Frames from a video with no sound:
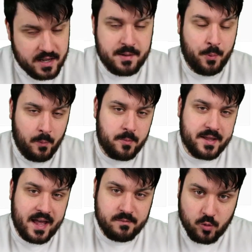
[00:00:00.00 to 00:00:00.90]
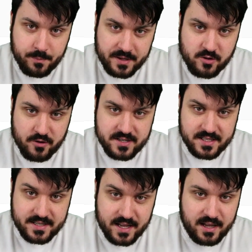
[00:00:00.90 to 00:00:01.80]
He probably had more bitcoins
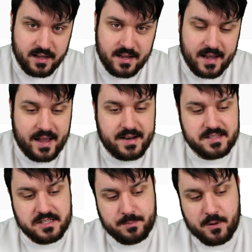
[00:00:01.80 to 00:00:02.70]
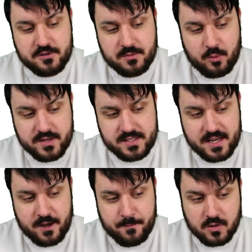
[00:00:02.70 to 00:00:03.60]
than that. And as this poster points
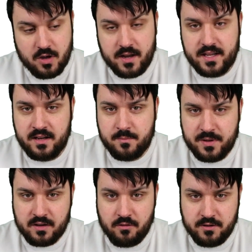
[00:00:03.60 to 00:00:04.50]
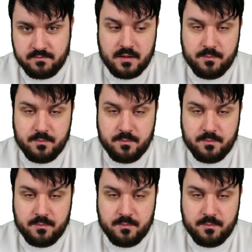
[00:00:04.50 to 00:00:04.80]
out, can't eat a bitcoin.